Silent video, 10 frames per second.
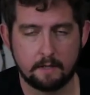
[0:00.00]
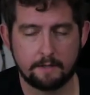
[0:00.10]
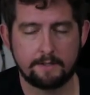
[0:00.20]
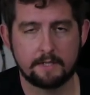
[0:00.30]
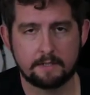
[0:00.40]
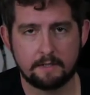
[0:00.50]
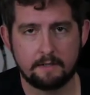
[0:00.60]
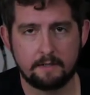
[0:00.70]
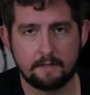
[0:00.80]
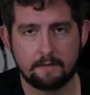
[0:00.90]

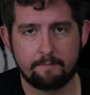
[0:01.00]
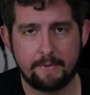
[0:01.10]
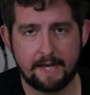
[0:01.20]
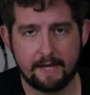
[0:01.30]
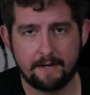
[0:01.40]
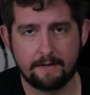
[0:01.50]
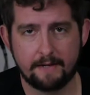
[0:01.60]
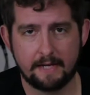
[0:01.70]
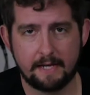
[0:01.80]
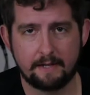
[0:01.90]
adjusted the bed
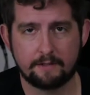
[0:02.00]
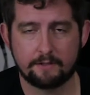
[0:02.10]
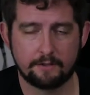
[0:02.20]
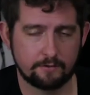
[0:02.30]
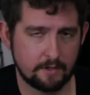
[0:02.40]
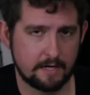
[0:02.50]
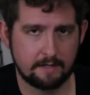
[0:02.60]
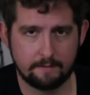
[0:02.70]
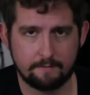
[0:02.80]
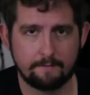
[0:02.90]
again to try to